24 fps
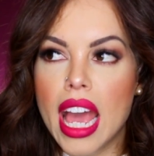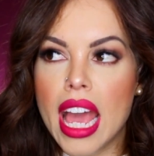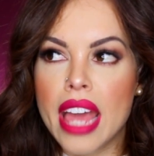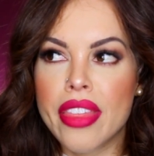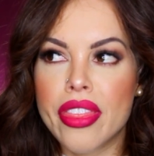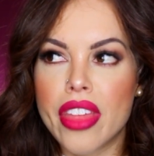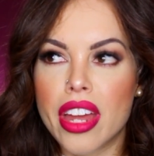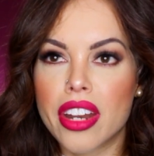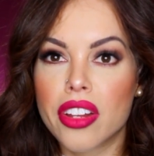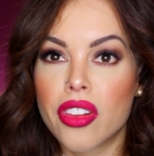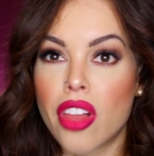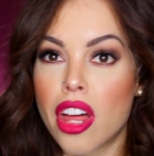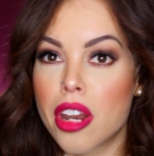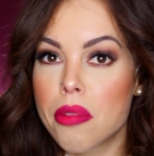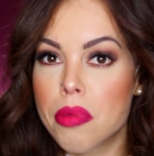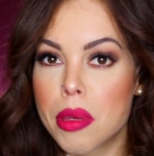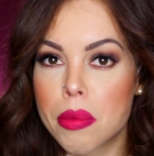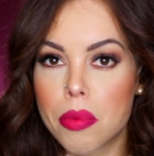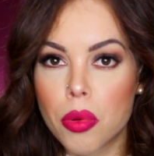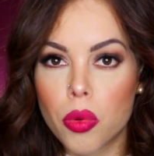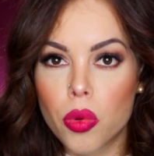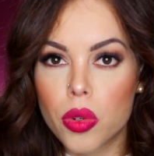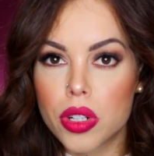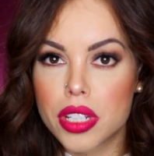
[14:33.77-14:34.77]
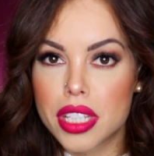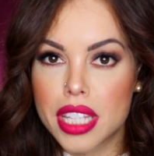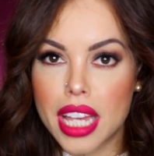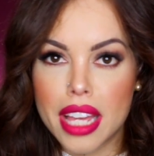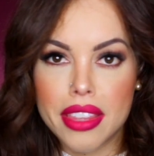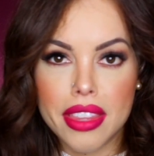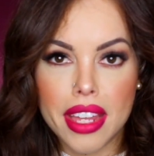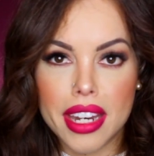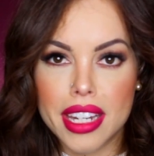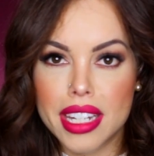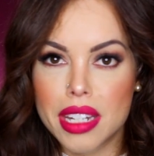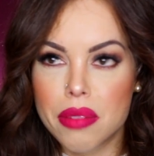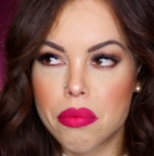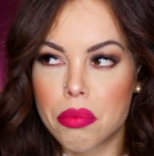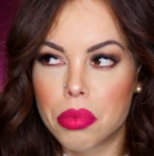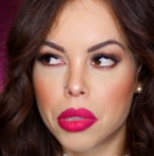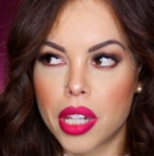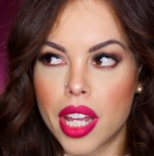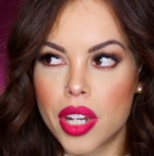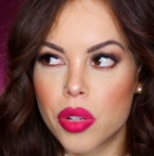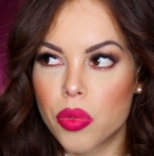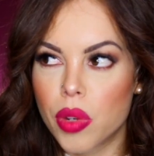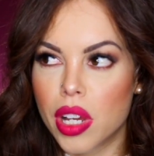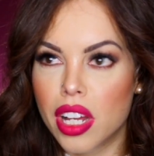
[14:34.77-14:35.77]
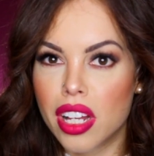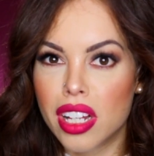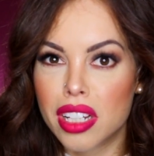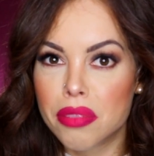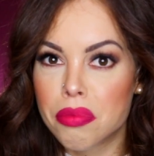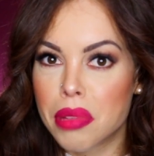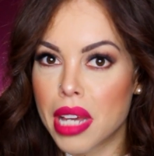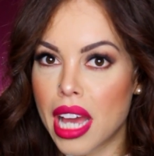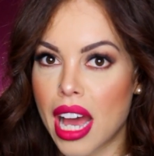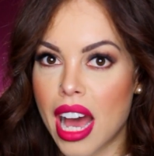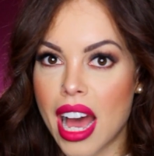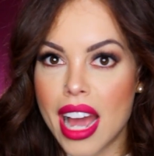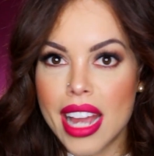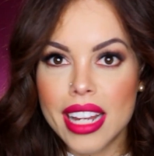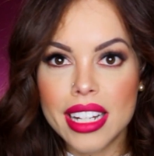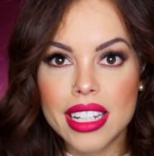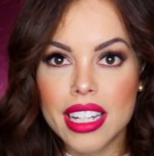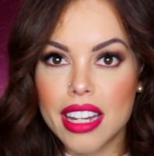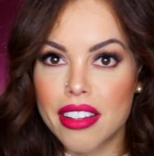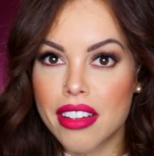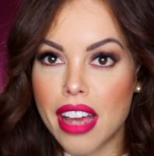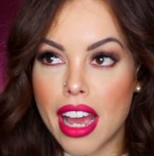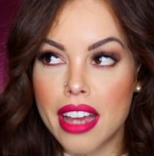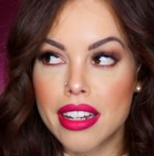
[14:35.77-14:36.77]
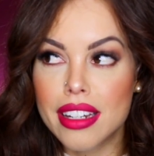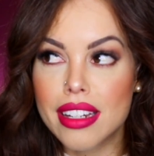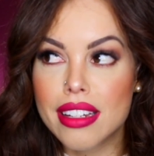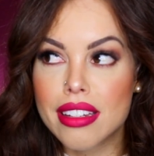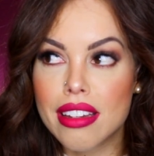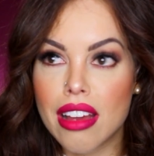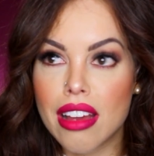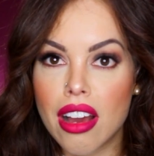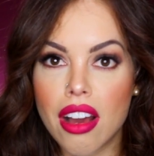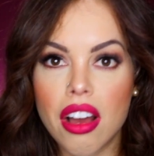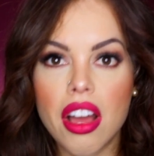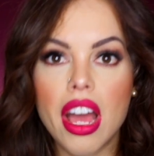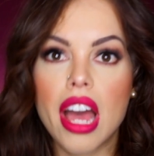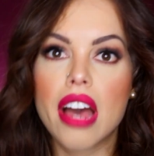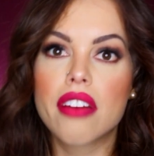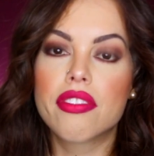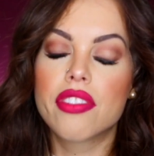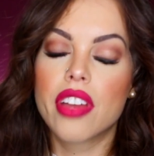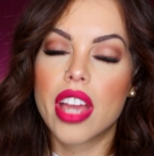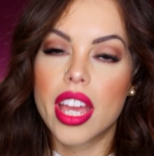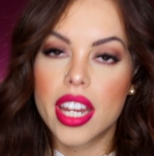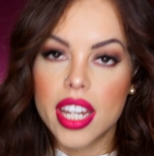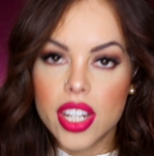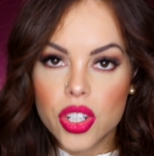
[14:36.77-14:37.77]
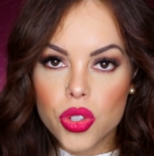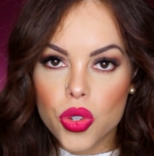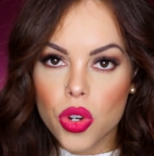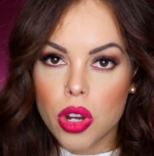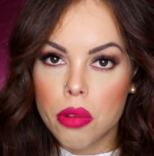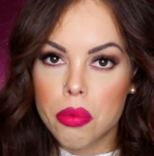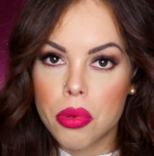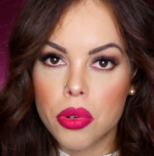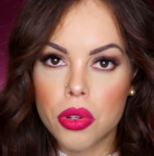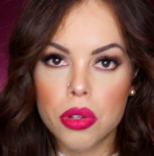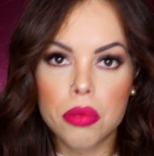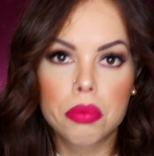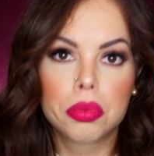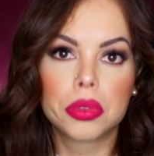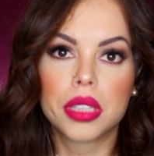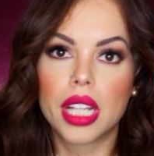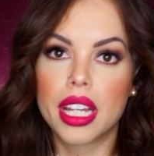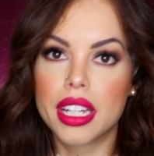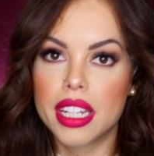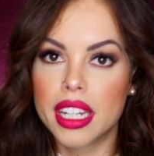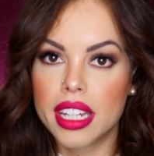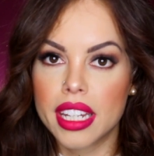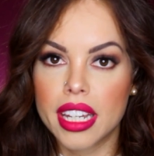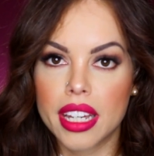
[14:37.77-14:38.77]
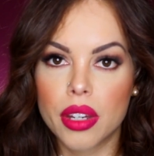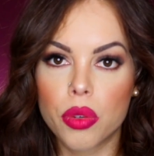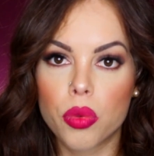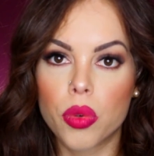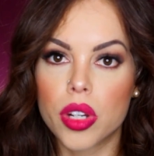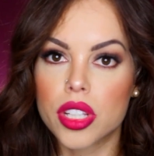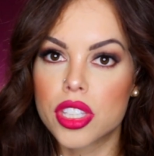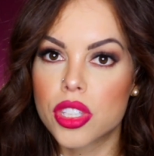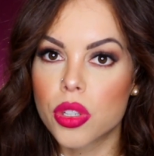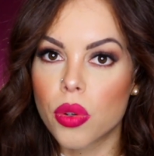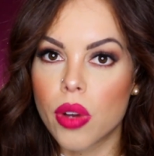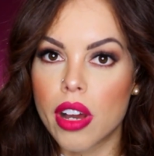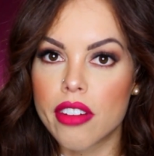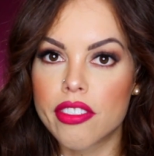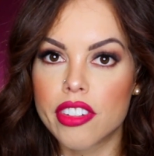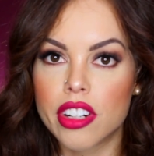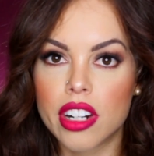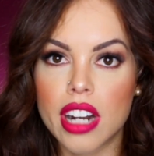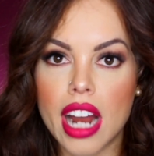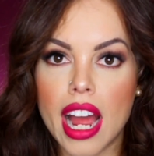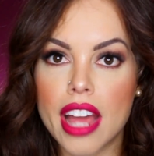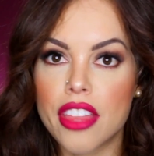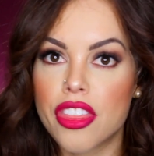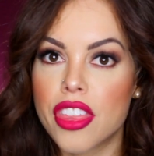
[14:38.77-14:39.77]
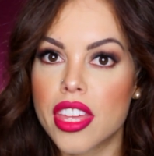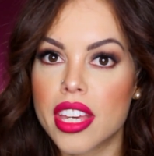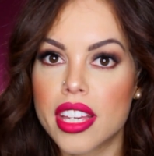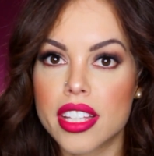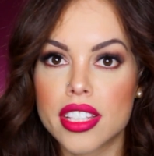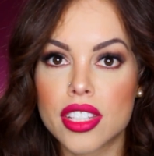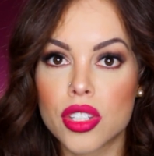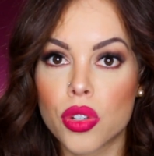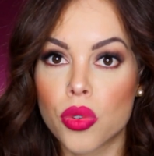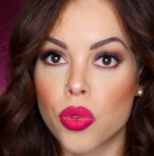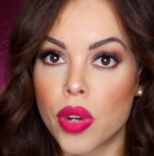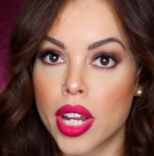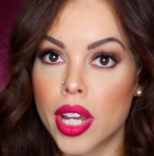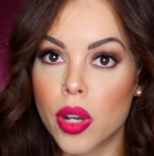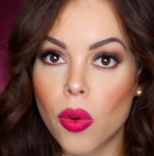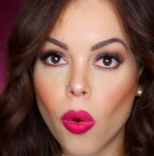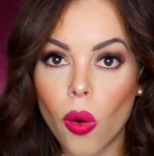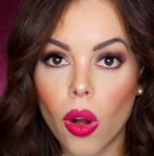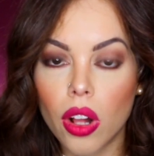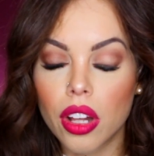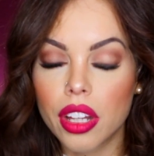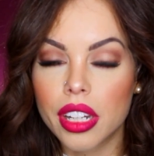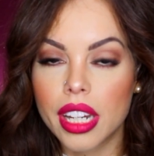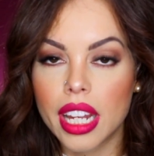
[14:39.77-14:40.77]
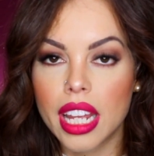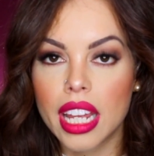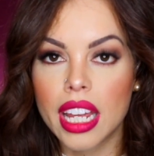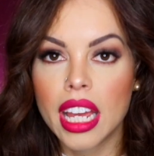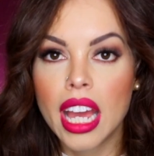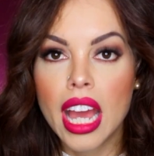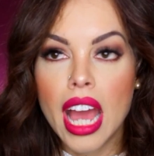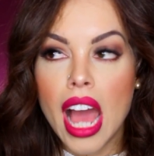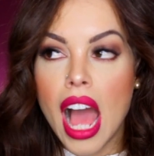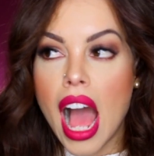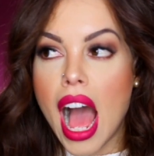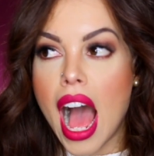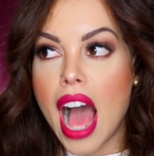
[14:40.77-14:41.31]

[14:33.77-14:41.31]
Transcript: and that a lot of people were saying that it didn't blend well, but I did not have any trouble blending it whatsoever. I think it's great quality.